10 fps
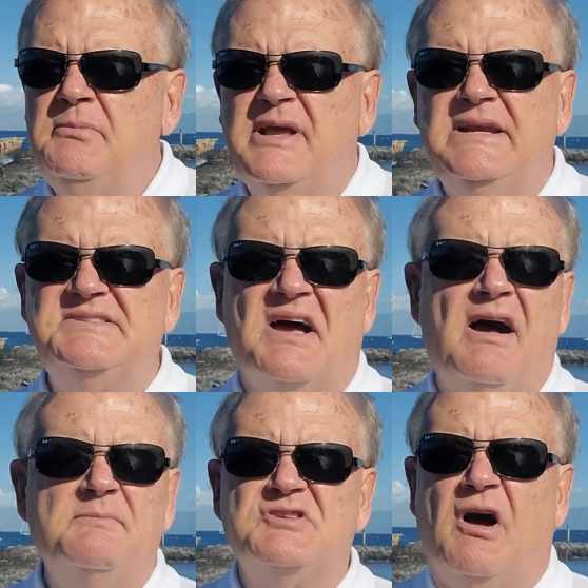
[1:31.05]
many
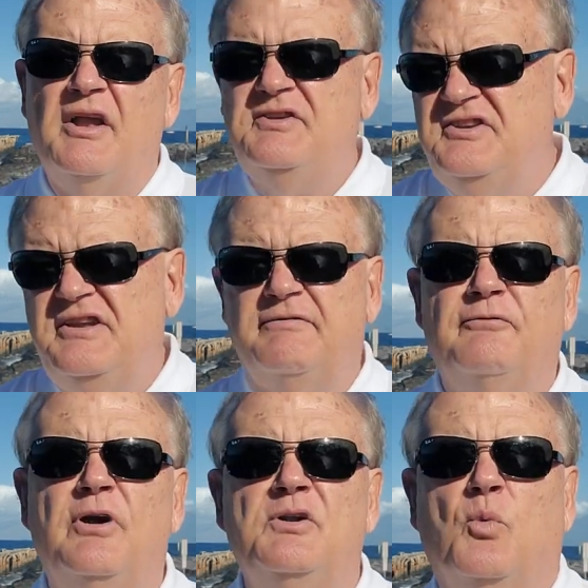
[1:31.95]
times on
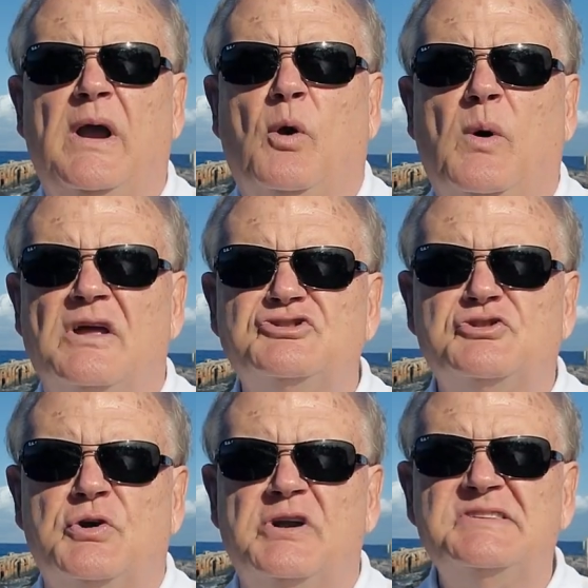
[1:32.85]
different whale watch
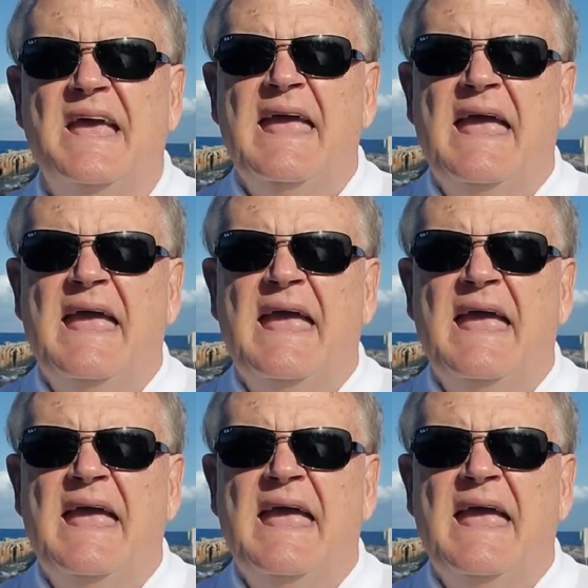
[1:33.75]
tours,